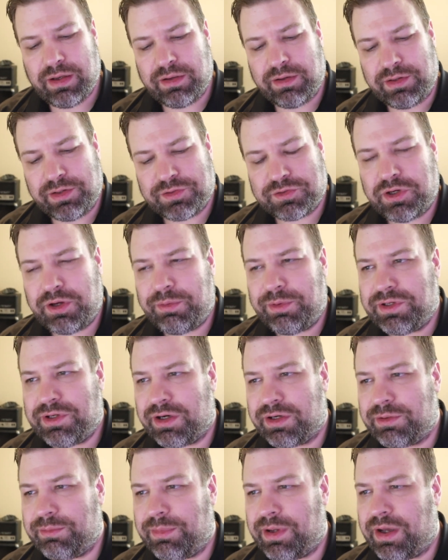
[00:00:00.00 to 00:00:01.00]
Yesterday we
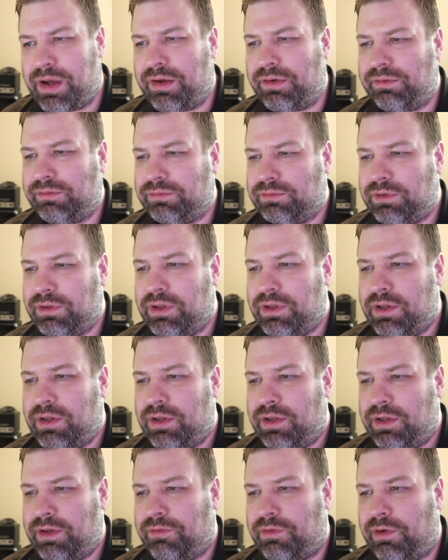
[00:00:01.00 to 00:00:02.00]
talked about,
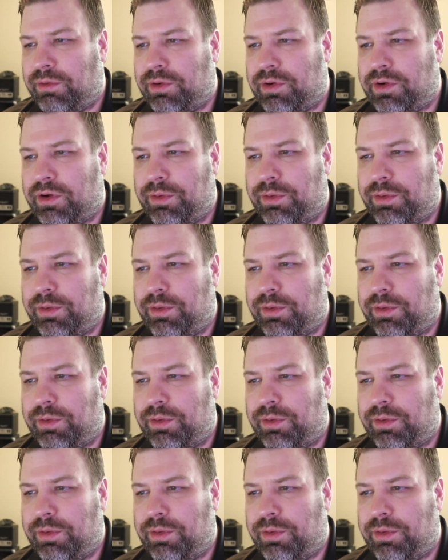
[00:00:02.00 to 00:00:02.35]
if I recall,